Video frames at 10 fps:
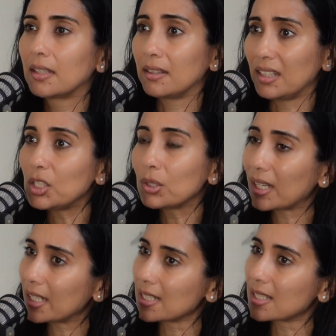Then you're
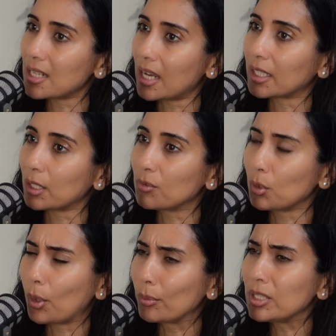kind of stuck if
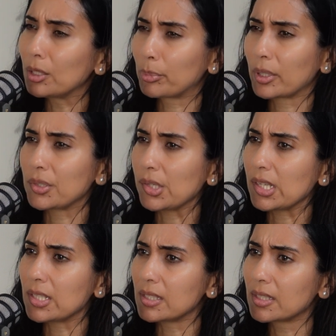your only approach
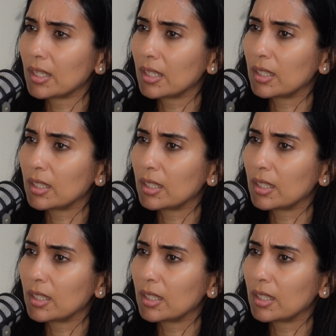is